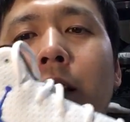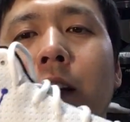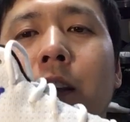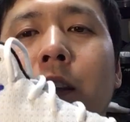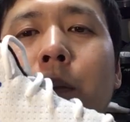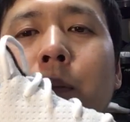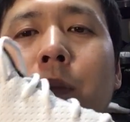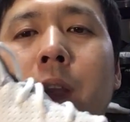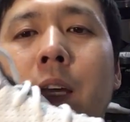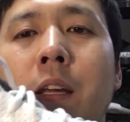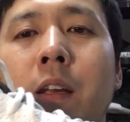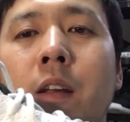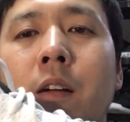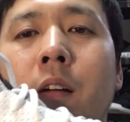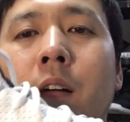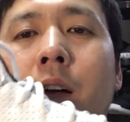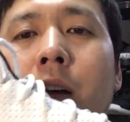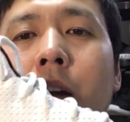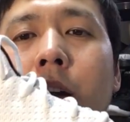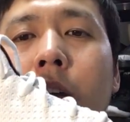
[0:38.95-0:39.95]
The plate
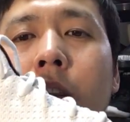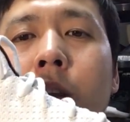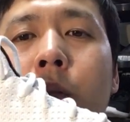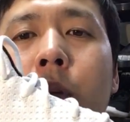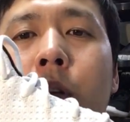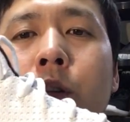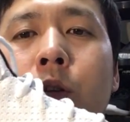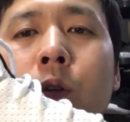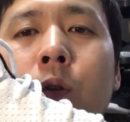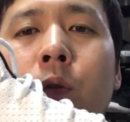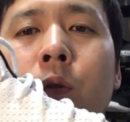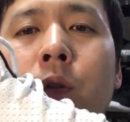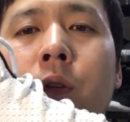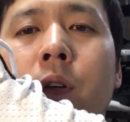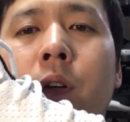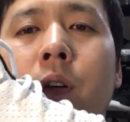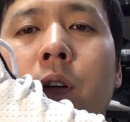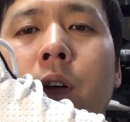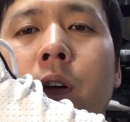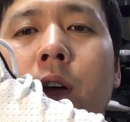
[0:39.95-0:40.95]
in the midsole,
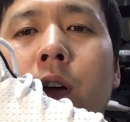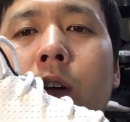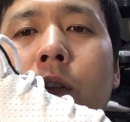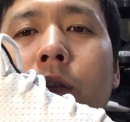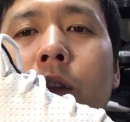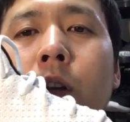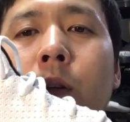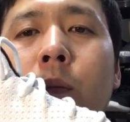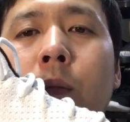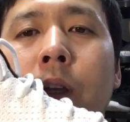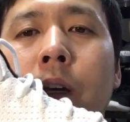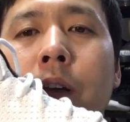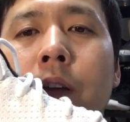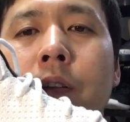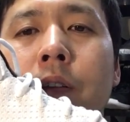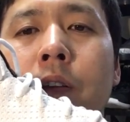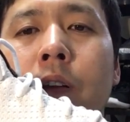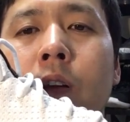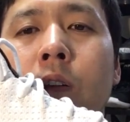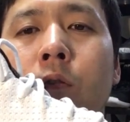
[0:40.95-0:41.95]
if they're
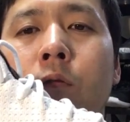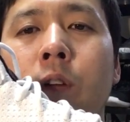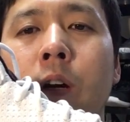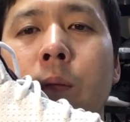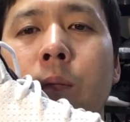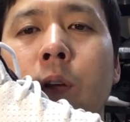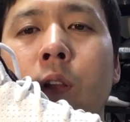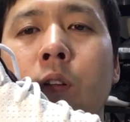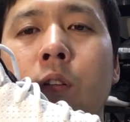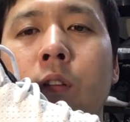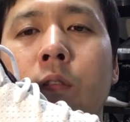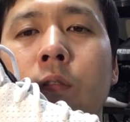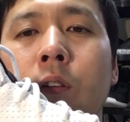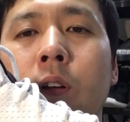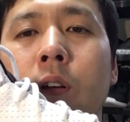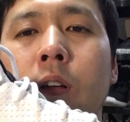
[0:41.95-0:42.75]
placed right below your foot,